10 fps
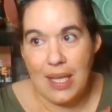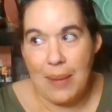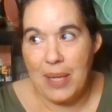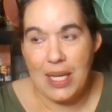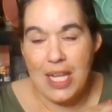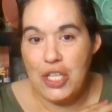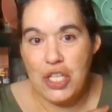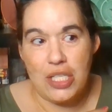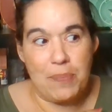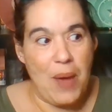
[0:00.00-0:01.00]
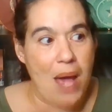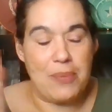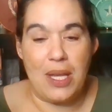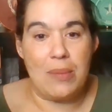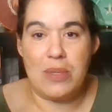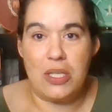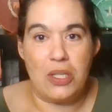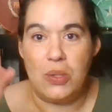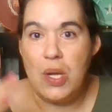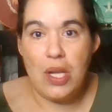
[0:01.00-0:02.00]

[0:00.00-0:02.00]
I mean, it just popped up to